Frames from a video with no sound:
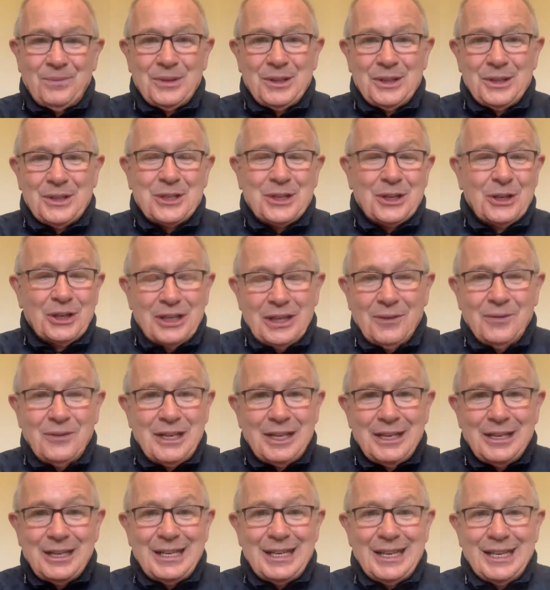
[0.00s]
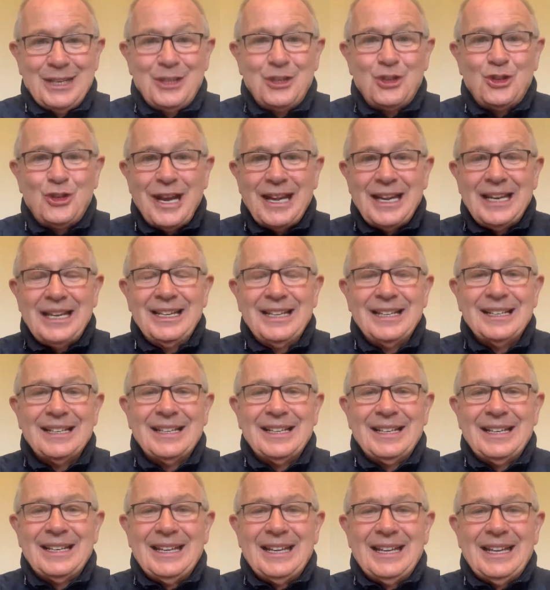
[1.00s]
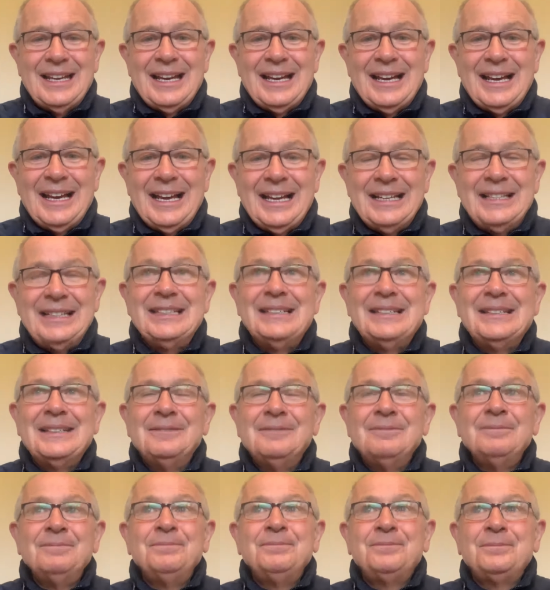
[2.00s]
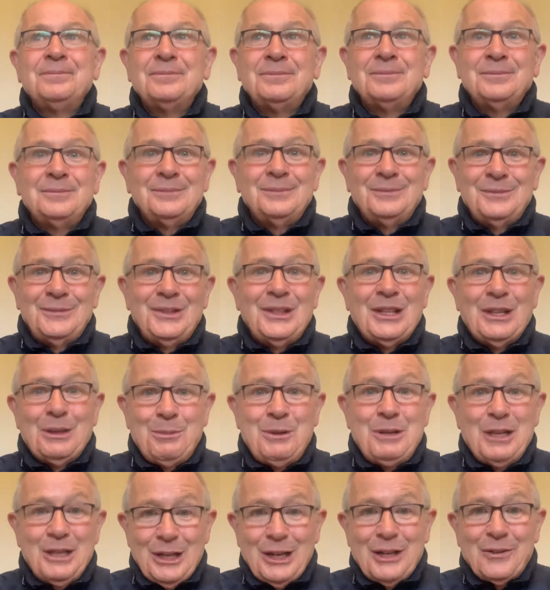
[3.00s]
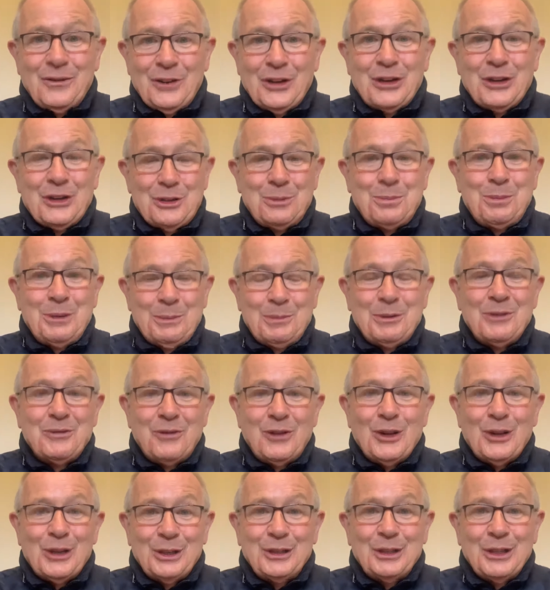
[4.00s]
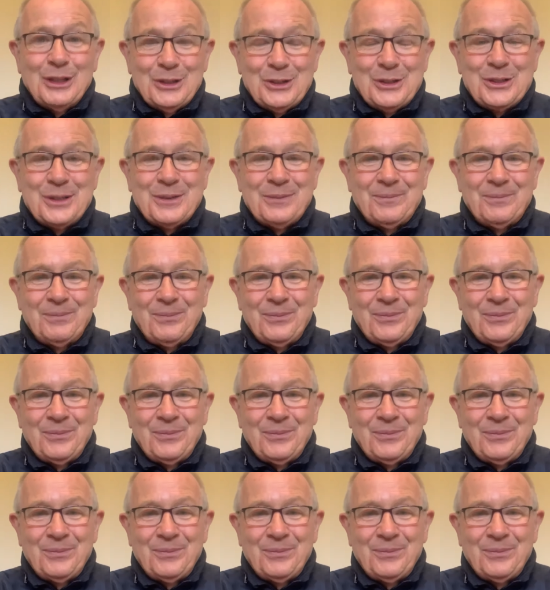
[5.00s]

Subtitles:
It's going to have a dedicated channel, and there'll be a lot of Irish people following this.